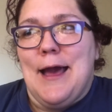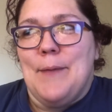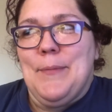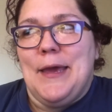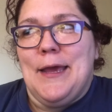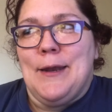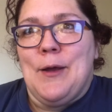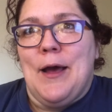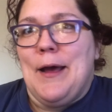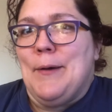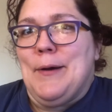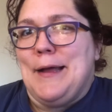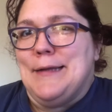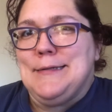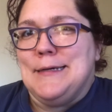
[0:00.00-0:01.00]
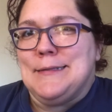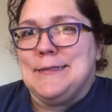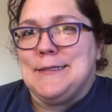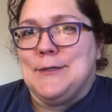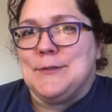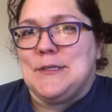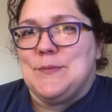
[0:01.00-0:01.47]
I mean, a daily
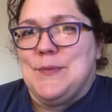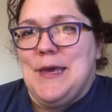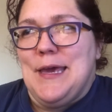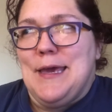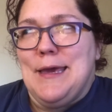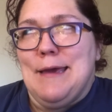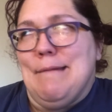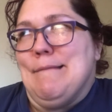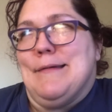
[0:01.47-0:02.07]
dose of me.